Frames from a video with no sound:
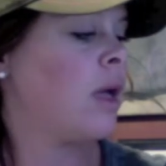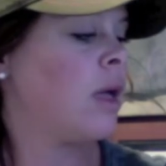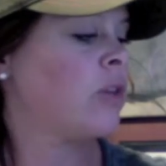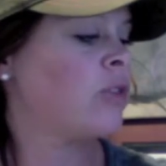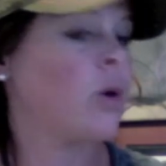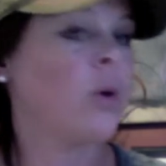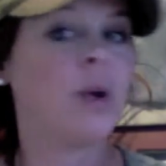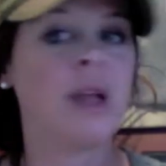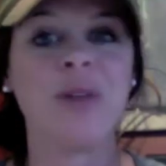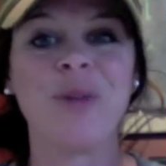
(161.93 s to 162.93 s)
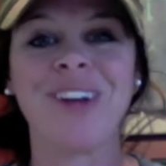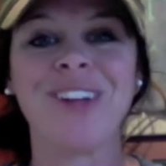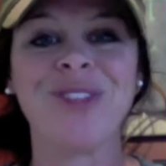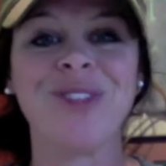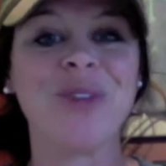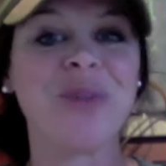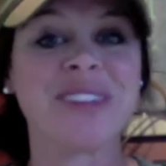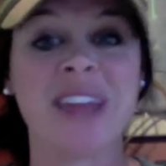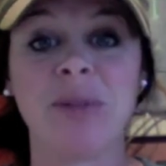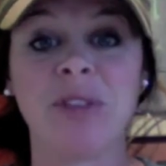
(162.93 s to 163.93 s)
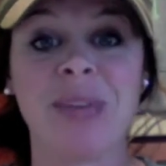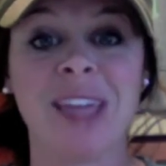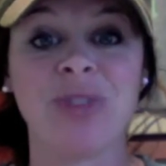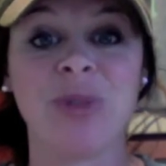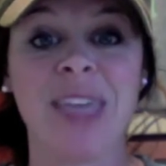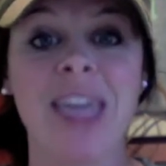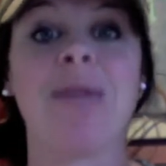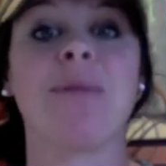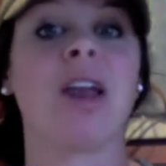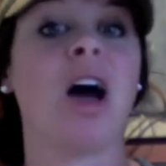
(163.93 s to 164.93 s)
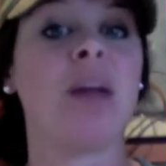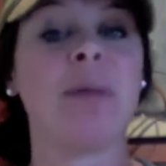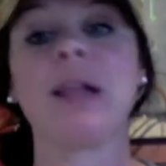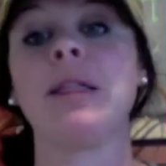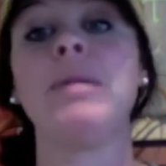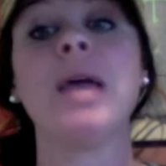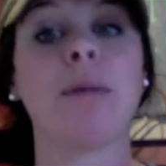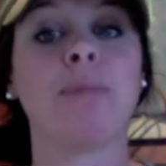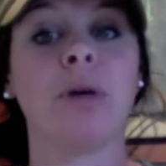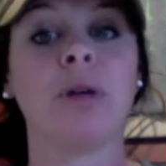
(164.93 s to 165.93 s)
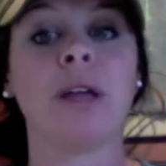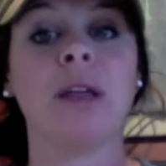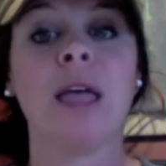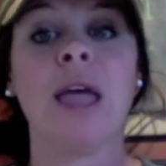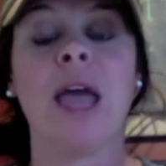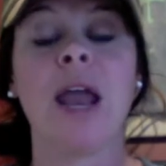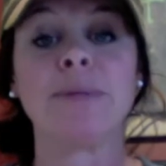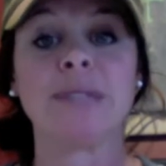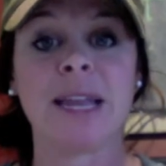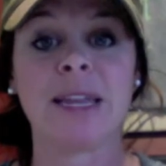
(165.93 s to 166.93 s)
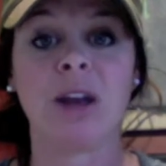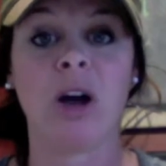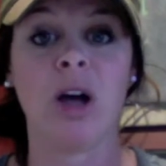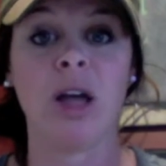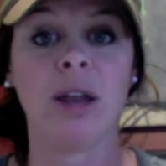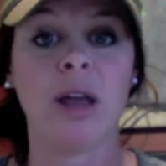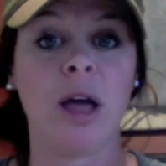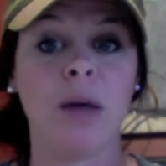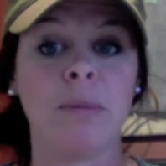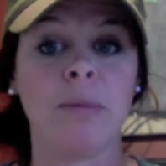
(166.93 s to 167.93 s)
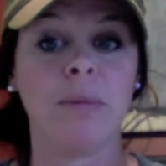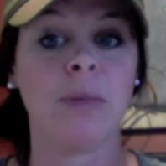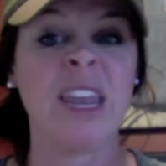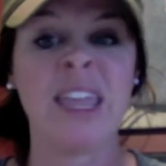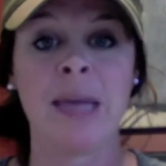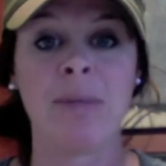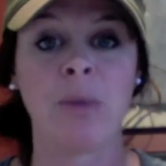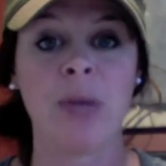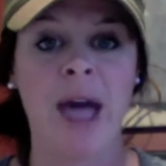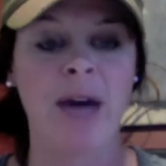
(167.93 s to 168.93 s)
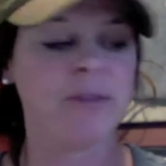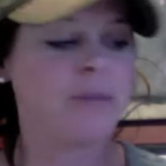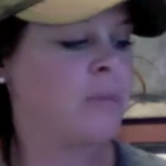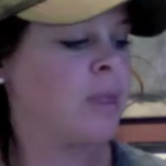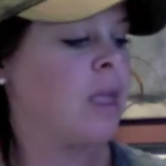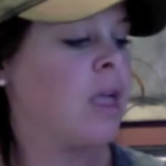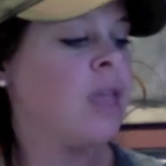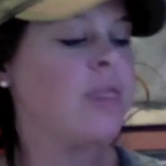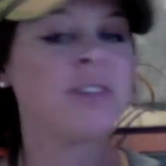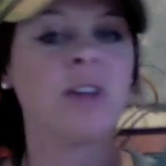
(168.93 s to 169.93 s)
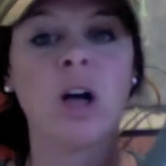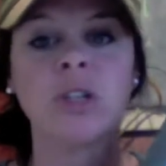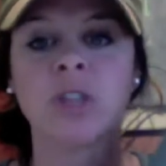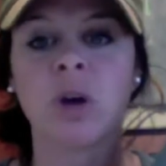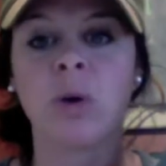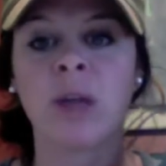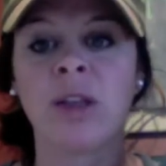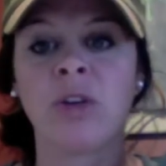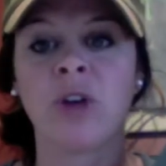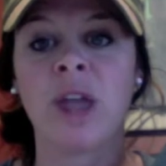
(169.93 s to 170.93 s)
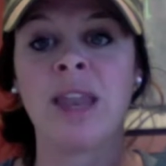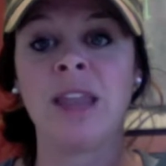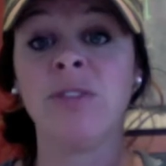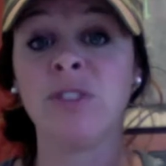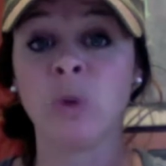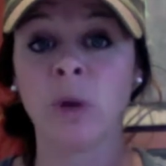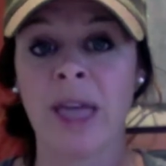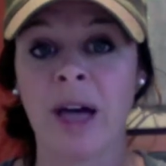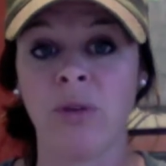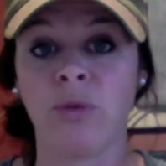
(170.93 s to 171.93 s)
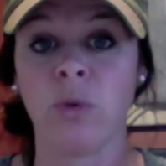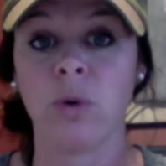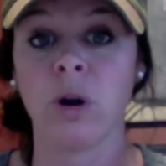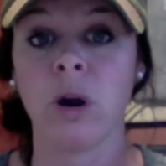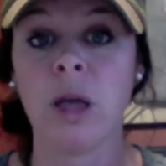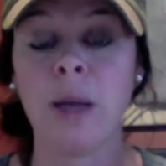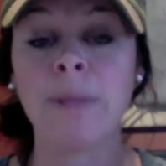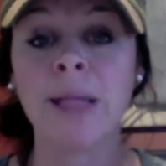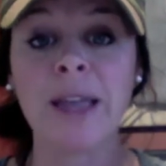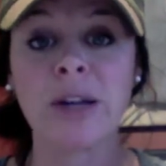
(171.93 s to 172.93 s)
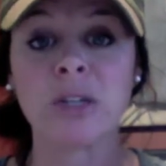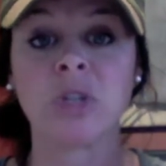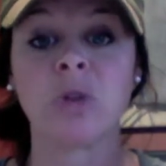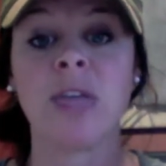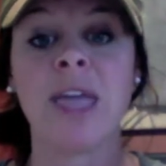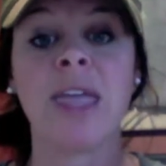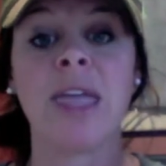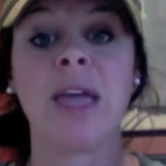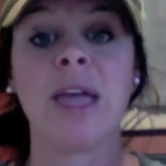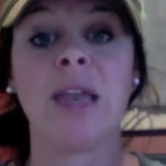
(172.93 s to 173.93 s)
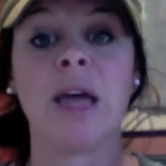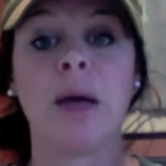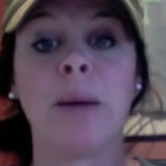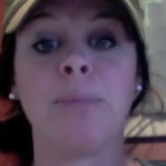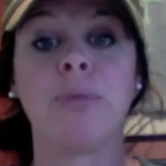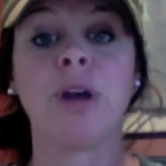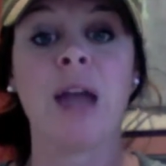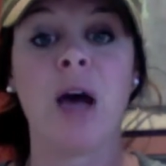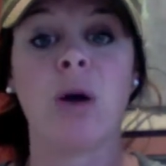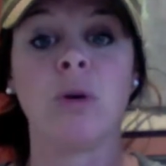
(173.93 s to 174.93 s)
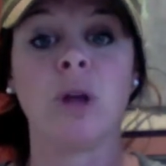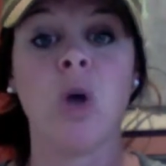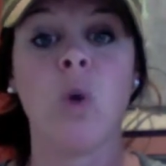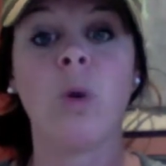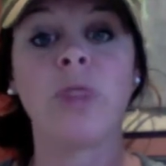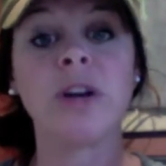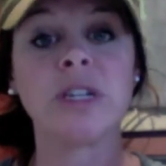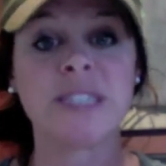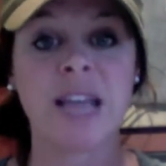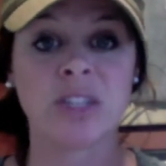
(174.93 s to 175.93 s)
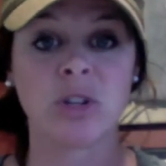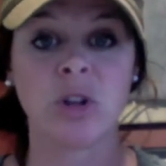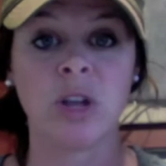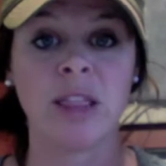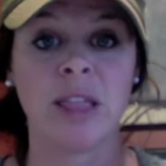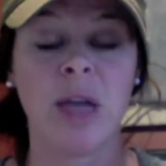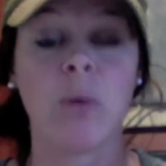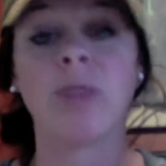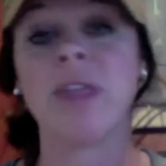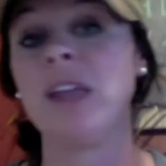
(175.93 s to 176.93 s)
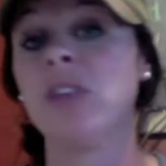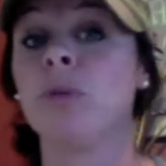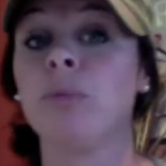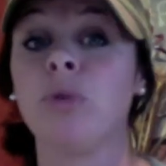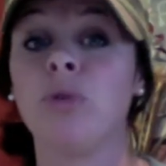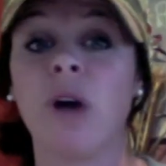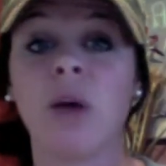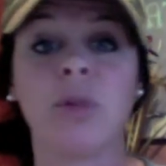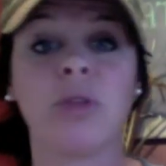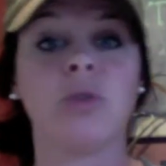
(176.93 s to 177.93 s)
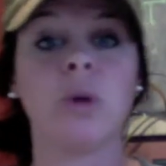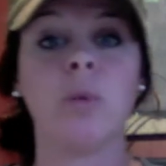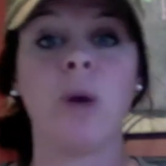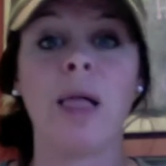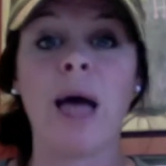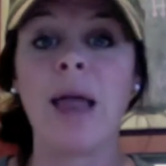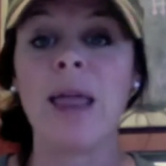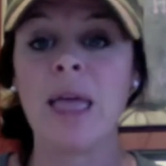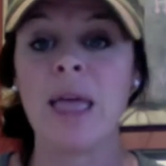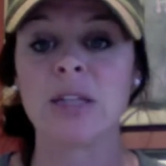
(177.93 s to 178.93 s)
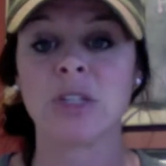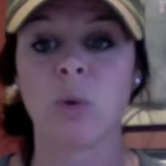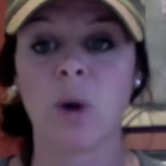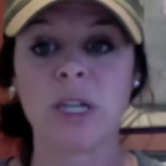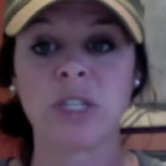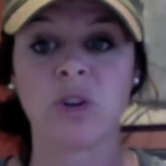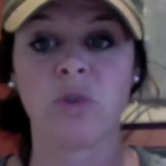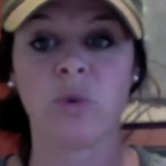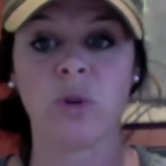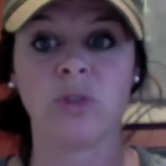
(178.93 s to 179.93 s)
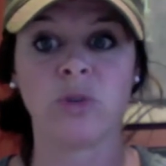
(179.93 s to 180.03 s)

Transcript: So anyone who wasn't able to make it to a game can automatically be uploaded and updated on any game that we have. This also can create an individual account for players, so they can print out what their stats are looking like, what they need to improve on, what they're doing well at, so on and so forth.